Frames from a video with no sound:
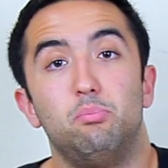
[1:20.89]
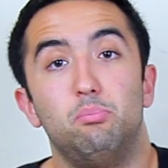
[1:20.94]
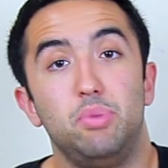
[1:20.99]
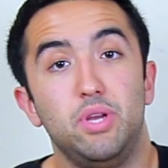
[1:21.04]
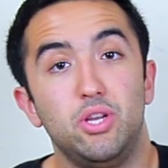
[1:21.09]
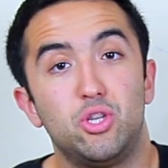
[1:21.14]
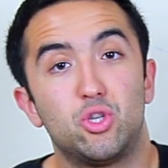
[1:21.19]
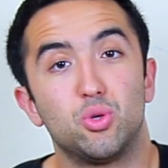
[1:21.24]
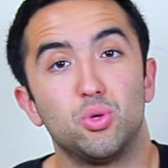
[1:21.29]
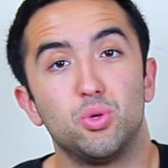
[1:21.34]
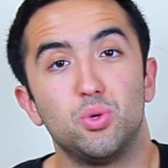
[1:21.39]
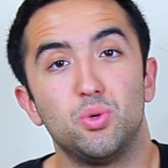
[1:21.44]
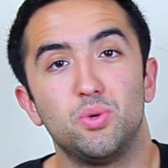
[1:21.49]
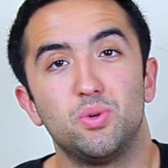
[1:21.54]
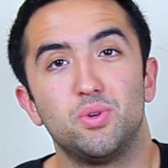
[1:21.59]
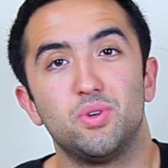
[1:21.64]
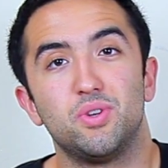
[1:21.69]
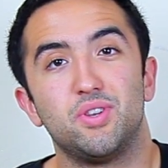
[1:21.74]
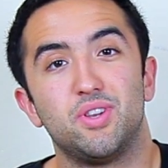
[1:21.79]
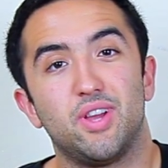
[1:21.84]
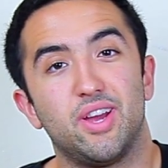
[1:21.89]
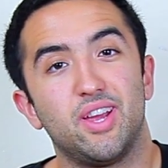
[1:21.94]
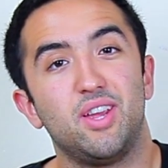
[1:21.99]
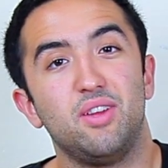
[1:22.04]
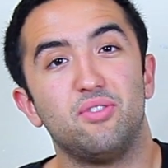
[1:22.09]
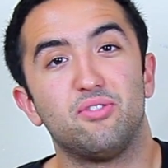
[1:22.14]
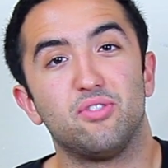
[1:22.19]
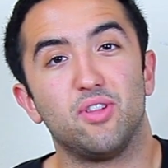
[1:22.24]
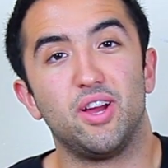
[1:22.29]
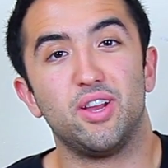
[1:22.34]
Be True,
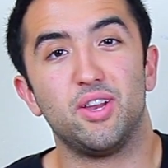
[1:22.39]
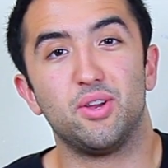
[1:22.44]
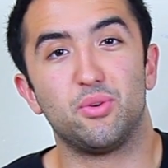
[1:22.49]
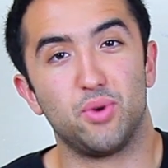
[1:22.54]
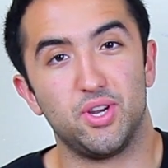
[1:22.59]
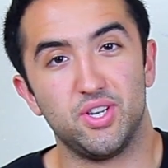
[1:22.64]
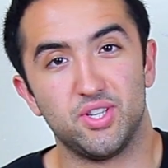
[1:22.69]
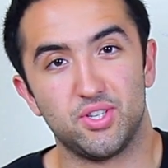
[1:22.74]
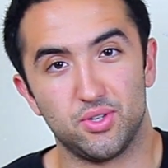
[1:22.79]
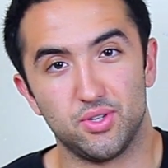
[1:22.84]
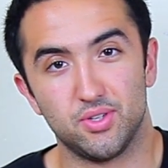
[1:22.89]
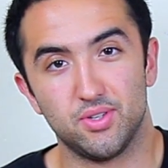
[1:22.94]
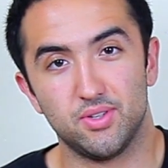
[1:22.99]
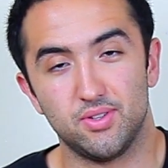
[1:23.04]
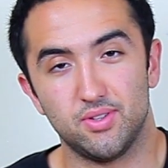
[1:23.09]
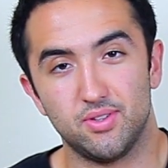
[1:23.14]
Nike Flyknit Racer.